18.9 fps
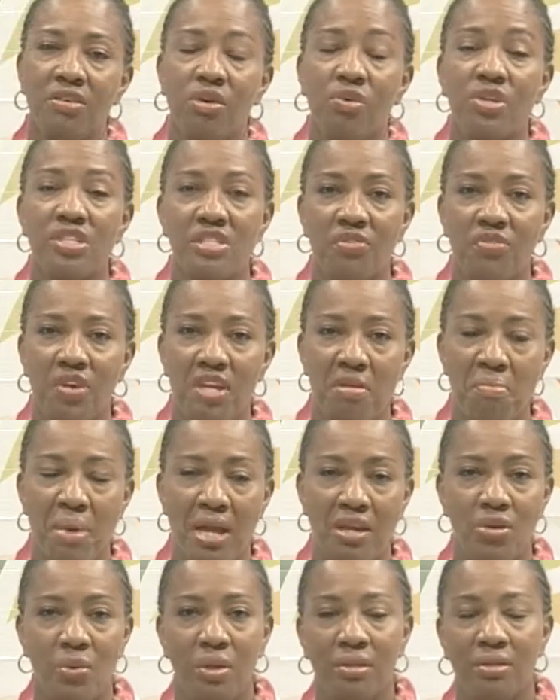Christopher
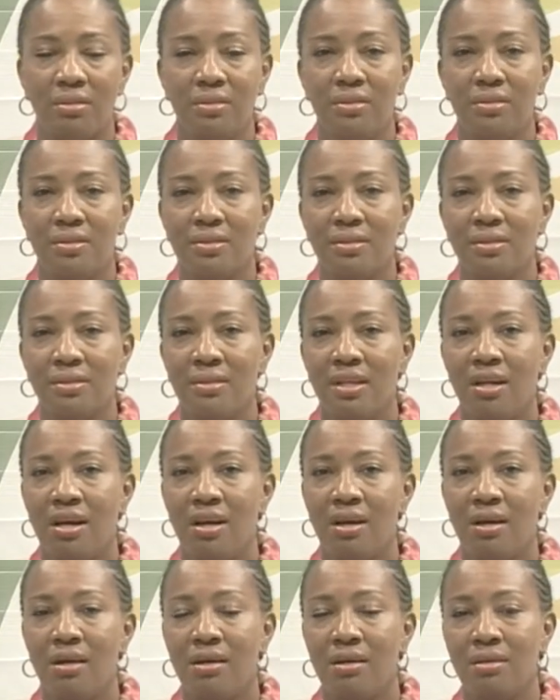Emmanuel,
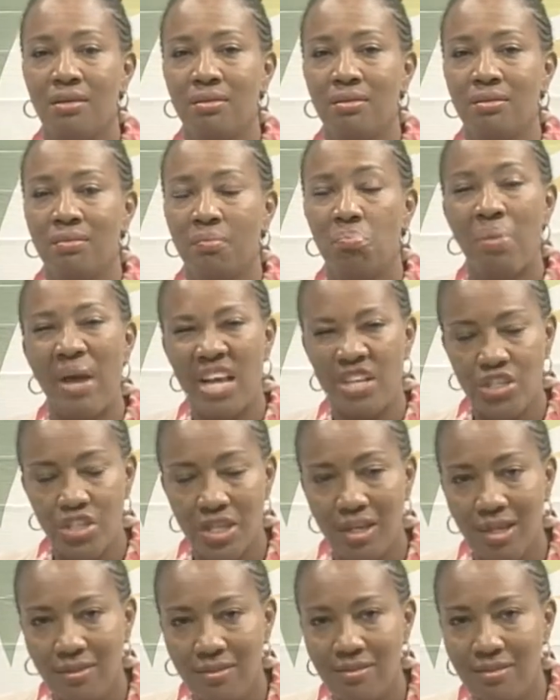a
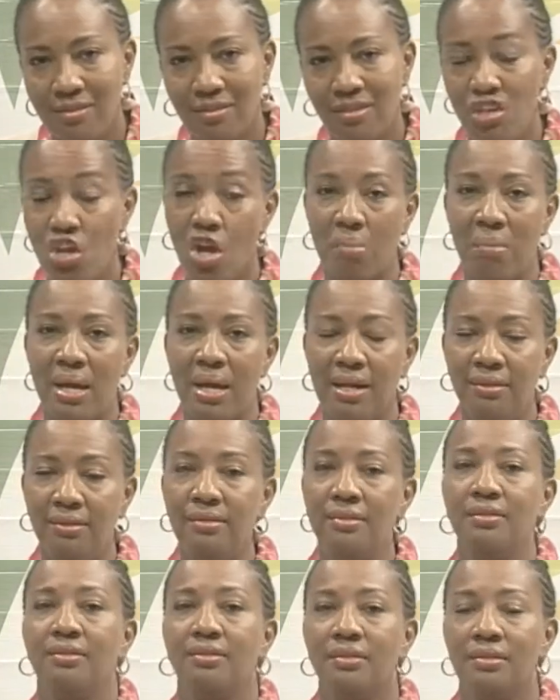passionate young man,
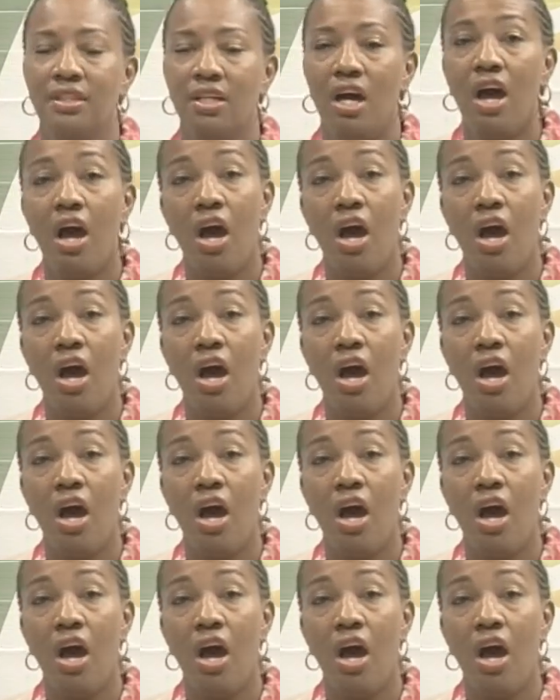a